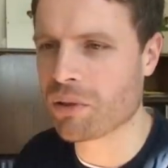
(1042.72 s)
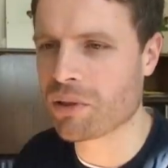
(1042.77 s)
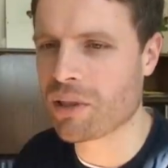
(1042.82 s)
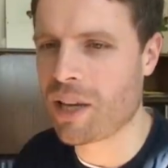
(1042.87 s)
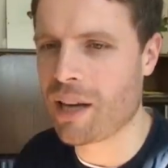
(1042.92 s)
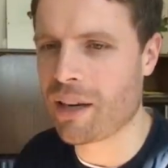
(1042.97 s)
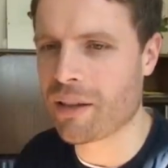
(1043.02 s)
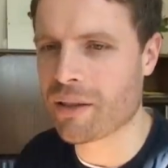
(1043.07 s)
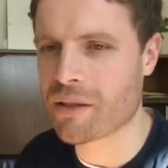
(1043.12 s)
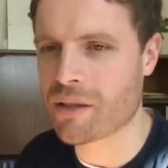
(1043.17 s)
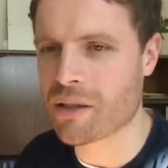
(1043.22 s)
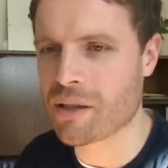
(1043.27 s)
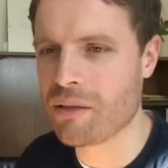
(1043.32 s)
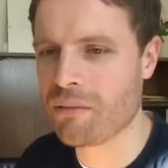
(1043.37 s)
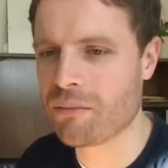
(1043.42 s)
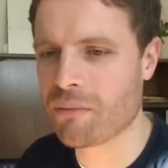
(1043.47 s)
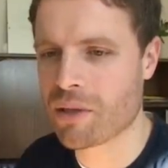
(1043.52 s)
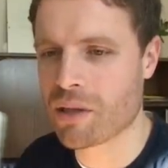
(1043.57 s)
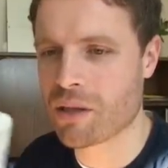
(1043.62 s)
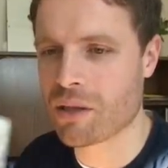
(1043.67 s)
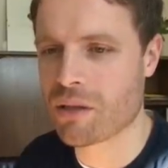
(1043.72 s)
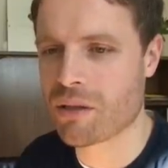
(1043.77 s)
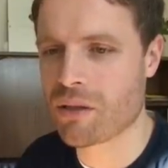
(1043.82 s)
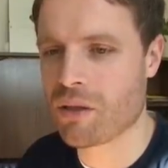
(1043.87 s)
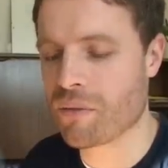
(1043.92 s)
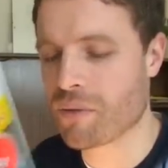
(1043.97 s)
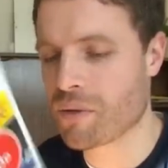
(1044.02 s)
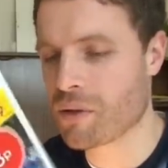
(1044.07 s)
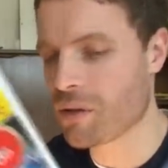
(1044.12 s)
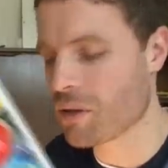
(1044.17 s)
Wars Galaxy, which
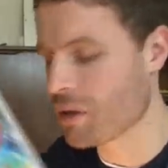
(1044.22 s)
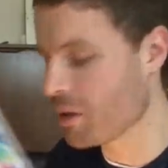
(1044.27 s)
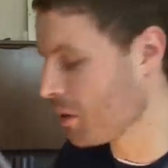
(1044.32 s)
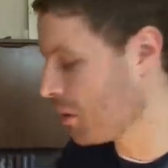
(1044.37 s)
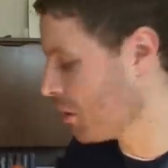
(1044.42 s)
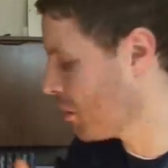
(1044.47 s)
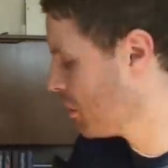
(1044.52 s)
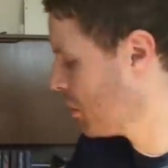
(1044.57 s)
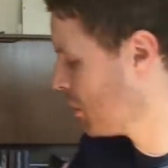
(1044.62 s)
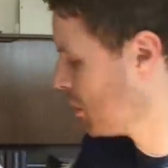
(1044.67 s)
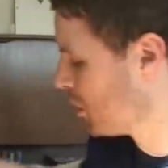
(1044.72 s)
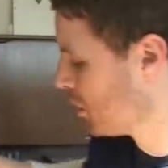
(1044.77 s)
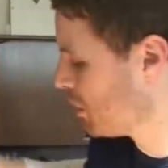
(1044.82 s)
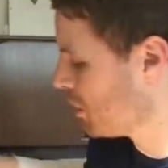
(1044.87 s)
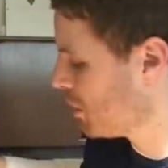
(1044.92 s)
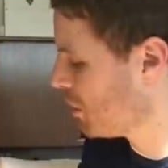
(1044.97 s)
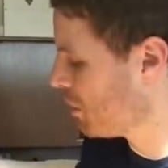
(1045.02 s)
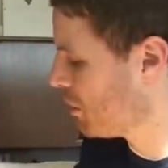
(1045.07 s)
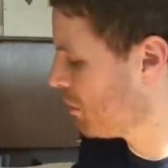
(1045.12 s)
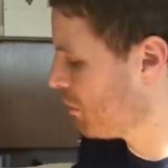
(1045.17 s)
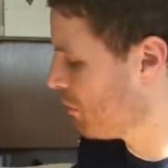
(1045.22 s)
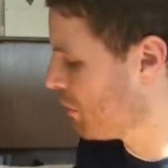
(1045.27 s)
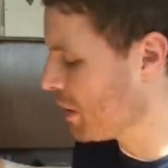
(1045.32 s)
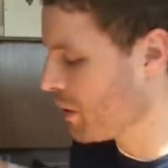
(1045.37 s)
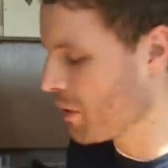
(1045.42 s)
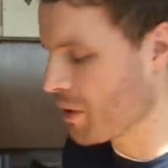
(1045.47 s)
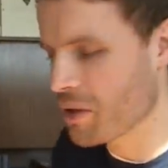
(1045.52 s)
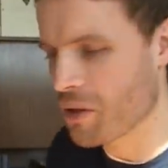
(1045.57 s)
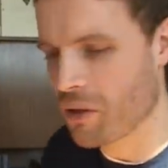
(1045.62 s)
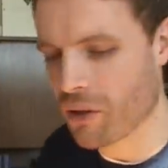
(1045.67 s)
is obviously a
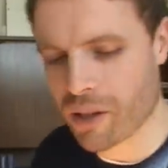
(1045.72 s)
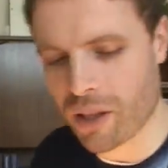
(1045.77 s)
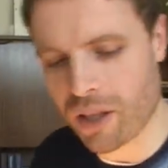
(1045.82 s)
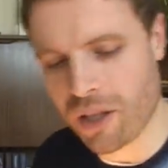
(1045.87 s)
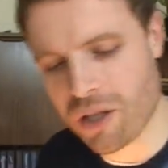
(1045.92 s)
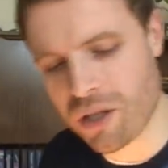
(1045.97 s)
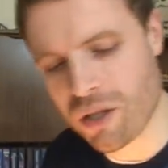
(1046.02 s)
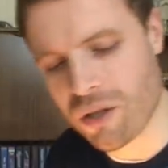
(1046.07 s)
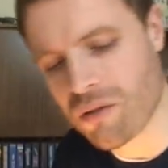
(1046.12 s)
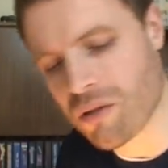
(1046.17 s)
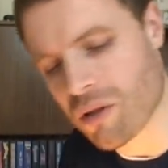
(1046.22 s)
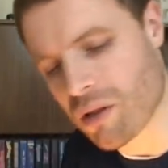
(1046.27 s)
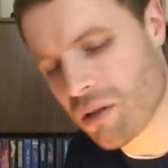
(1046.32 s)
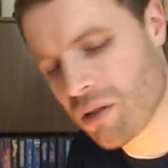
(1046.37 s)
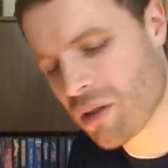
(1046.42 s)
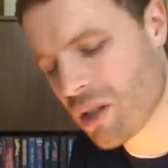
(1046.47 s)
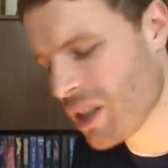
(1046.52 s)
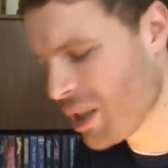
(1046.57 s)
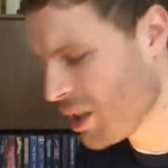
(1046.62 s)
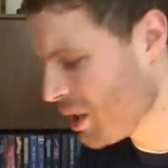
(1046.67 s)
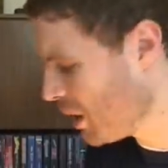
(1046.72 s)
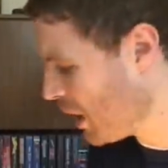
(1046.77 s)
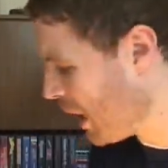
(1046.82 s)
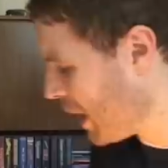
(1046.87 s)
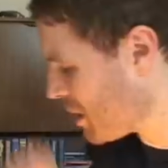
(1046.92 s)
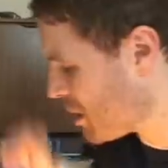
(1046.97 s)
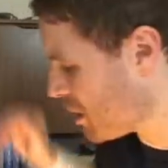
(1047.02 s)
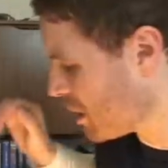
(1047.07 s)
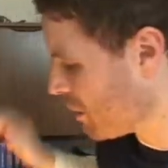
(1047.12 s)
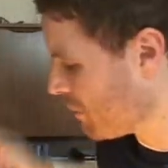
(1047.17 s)
really nice arcade shooter.
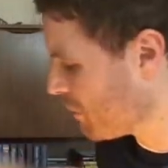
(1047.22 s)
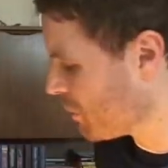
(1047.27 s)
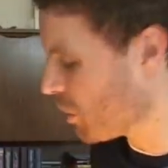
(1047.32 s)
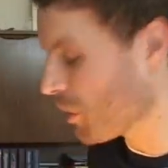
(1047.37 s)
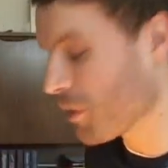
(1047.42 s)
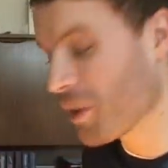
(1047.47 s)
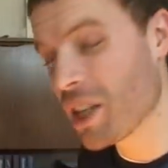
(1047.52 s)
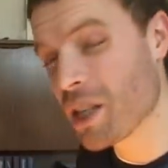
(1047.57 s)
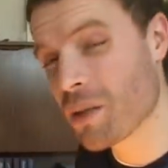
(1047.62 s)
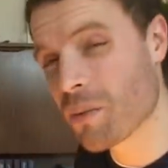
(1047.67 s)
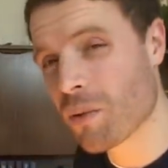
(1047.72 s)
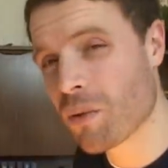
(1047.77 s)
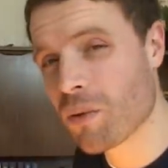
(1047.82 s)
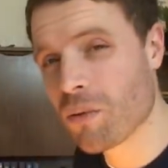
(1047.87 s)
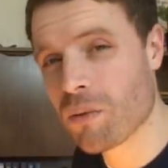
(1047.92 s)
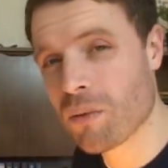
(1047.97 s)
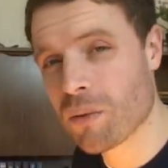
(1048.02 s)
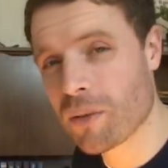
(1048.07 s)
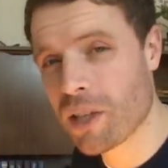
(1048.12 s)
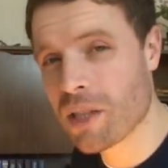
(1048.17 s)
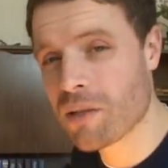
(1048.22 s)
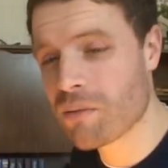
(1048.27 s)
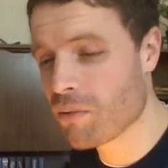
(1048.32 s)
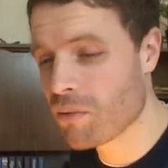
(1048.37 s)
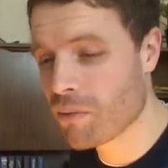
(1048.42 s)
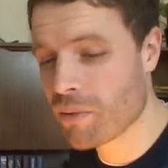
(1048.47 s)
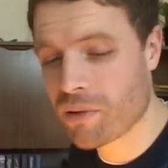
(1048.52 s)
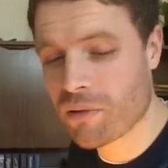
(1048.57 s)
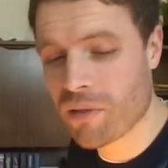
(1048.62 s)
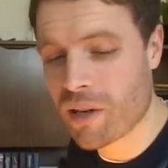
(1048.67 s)
Actually, I've got these were all
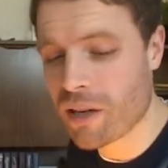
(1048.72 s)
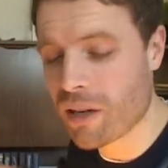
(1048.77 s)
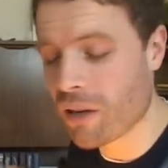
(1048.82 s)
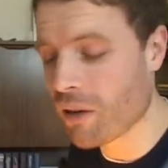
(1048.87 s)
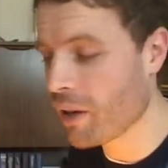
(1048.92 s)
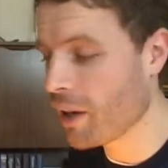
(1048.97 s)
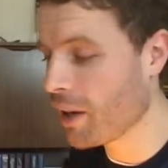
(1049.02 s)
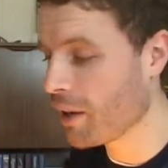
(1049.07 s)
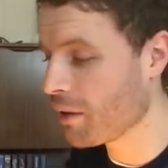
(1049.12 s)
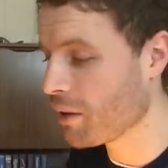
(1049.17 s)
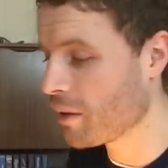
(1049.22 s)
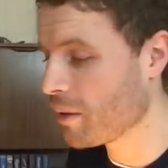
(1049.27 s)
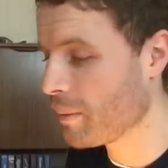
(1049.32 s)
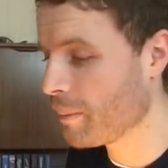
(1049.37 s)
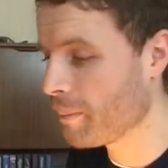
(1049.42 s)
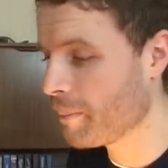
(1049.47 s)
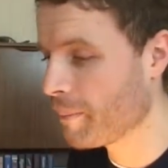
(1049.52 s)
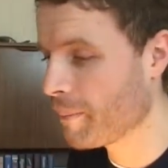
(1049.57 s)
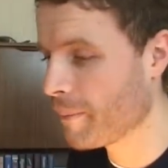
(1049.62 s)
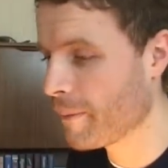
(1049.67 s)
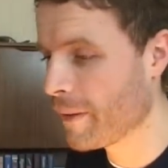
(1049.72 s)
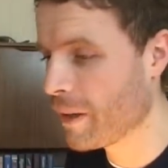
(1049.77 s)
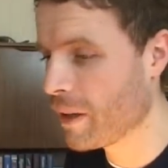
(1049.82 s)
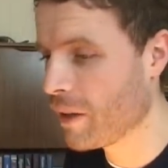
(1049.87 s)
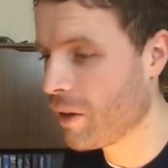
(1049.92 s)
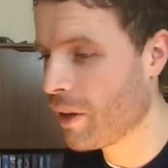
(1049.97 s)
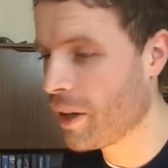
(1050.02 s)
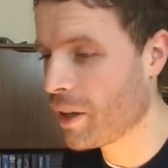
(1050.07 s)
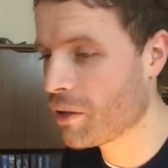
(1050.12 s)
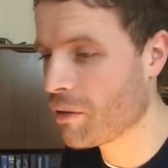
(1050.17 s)
with credit. I had
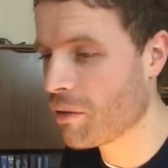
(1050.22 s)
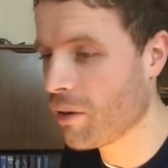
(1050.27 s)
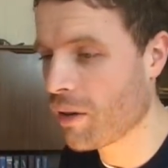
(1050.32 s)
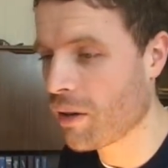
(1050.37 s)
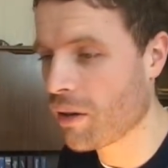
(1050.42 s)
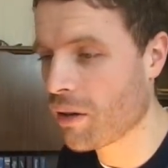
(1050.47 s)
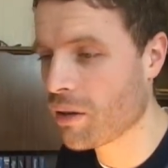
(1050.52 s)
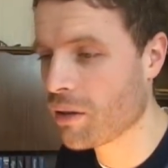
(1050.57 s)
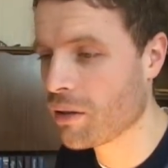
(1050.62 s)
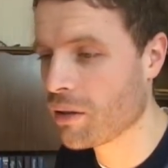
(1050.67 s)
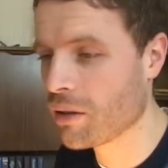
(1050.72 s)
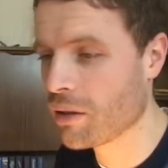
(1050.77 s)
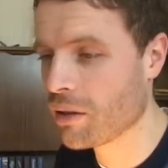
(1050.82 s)
credit.